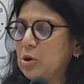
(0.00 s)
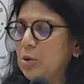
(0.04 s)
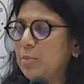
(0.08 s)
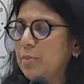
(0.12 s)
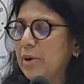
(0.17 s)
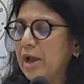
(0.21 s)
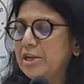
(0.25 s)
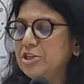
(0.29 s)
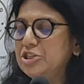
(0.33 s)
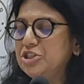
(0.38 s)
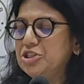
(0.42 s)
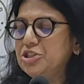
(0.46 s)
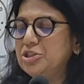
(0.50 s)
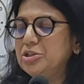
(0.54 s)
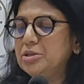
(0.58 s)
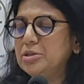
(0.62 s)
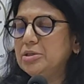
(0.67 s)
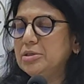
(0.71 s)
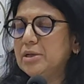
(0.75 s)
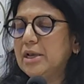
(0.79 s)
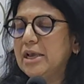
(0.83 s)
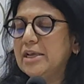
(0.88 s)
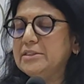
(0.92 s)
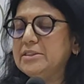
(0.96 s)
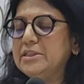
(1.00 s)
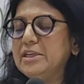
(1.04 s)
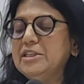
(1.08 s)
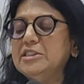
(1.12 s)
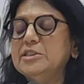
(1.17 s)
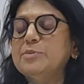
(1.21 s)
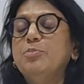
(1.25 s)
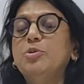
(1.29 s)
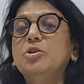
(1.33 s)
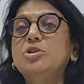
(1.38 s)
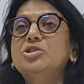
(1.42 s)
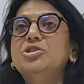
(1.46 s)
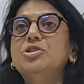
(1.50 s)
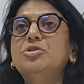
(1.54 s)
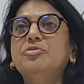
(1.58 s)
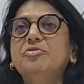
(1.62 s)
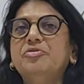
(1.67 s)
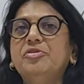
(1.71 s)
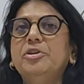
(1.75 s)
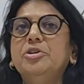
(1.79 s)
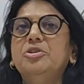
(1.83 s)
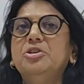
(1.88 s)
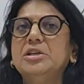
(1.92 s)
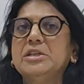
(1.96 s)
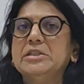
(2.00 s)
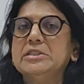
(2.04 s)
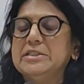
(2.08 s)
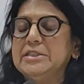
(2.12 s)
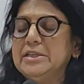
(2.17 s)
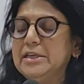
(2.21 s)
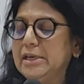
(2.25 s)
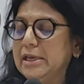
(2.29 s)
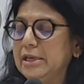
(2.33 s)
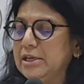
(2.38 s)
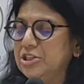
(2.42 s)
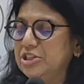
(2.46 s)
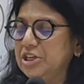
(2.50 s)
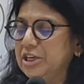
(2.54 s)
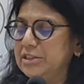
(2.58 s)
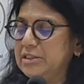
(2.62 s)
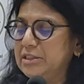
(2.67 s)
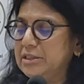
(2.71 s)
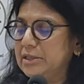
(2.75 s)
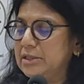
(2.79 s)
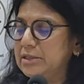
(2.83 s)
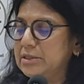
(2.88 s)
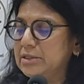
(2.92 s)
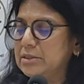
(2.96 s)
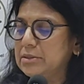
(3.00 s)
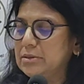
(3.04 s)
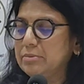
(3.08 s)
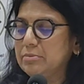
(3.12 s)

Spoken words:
so much as he's persevered in seeking justice.